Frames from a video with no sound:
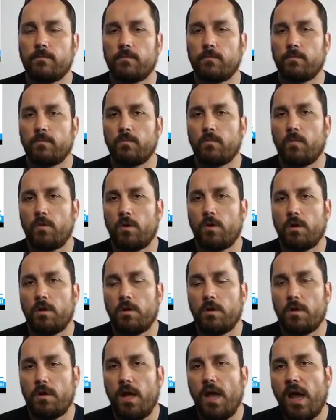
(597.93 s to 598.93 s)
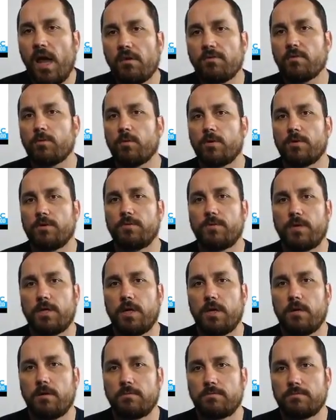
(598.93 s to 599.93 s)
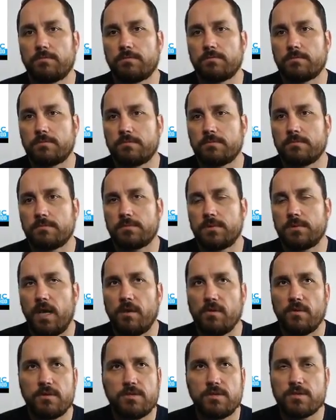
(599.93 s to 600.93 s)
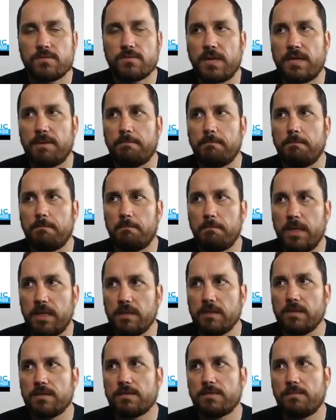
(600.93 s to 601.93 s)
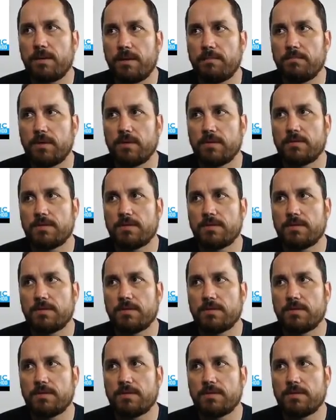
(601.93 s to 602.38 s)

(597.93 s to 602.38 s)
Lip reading: Everywhere we go. Unless you're spending millions upon millions of dollars,